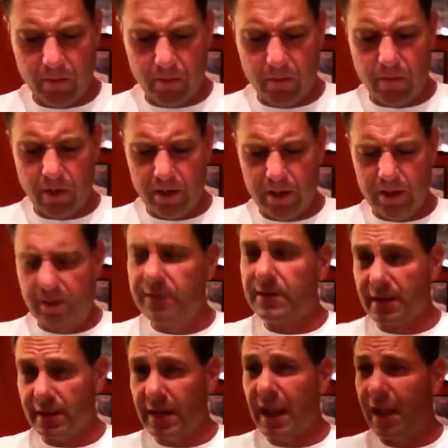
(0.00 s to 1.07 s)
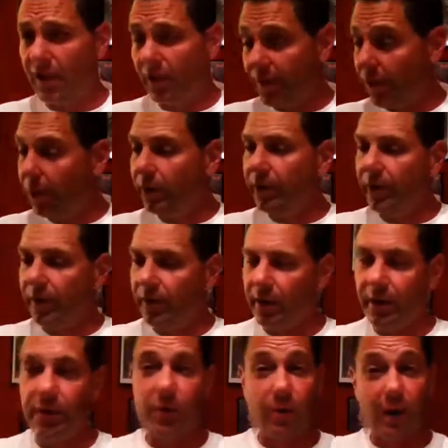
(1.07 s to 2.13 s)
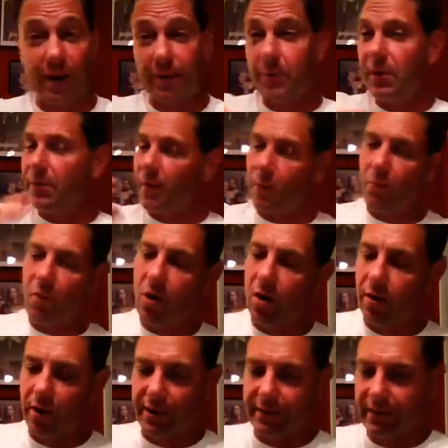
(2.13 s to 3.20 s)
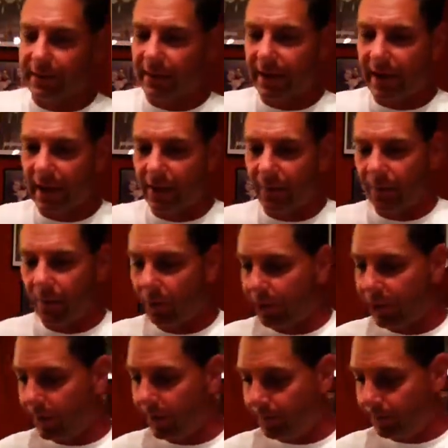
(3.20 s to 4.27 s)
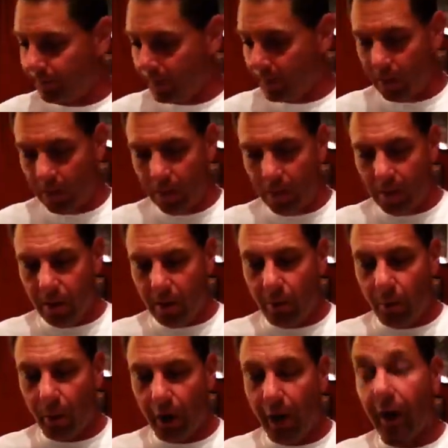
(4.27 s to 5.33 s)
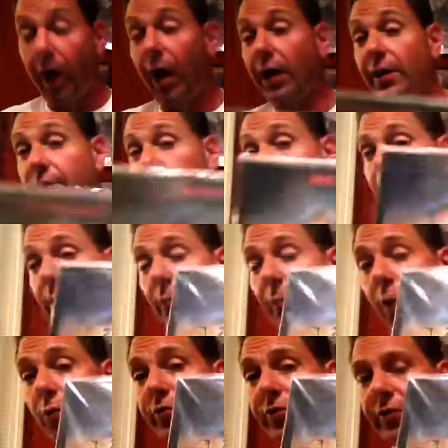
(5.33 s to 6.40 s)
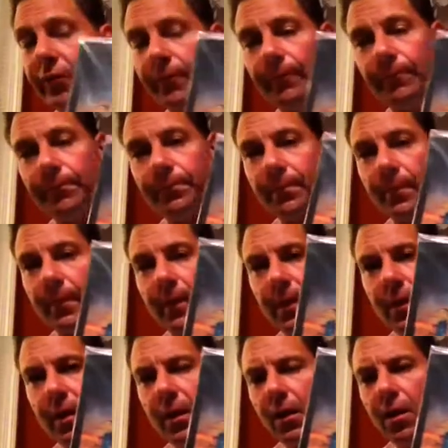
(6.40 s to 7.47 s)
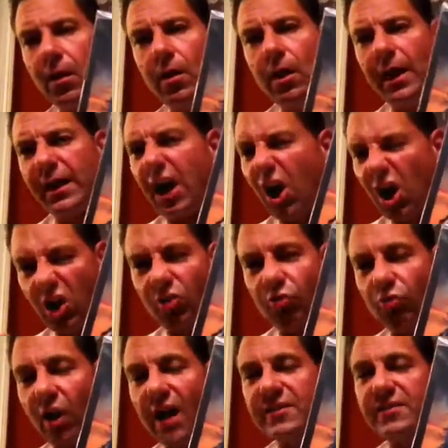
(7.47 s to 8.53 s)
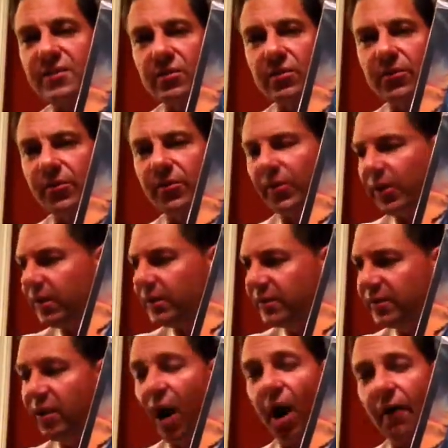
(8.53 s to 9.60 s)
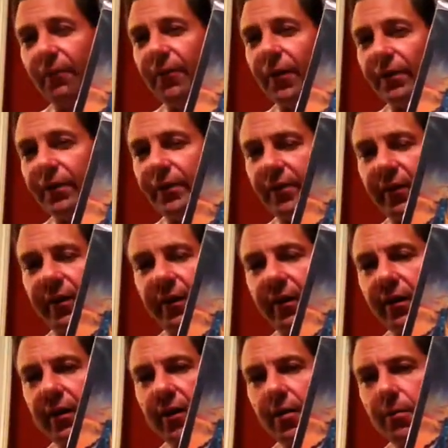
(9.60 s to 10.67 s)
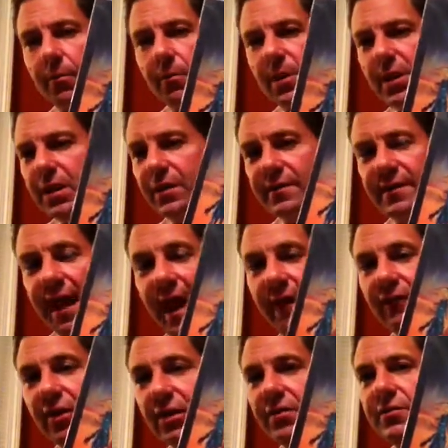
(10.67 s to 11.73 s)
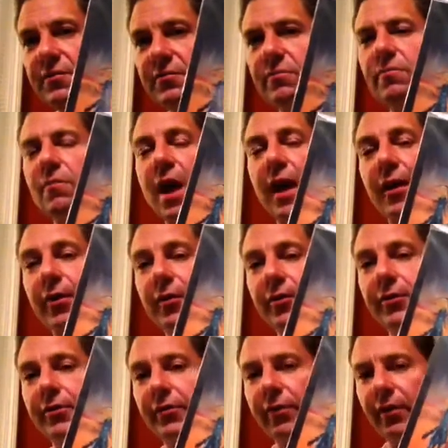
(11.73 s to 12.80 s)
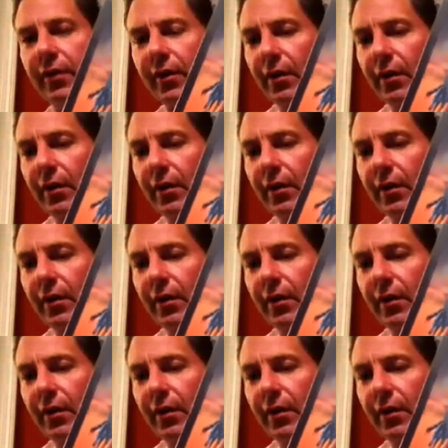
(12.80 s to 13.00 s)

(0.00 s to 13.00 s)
right? Is it California? Uh, correct me if I'm wrong. I think they're California, but uh, it's one of the most like aggressive, toughest, meanest, heaviest records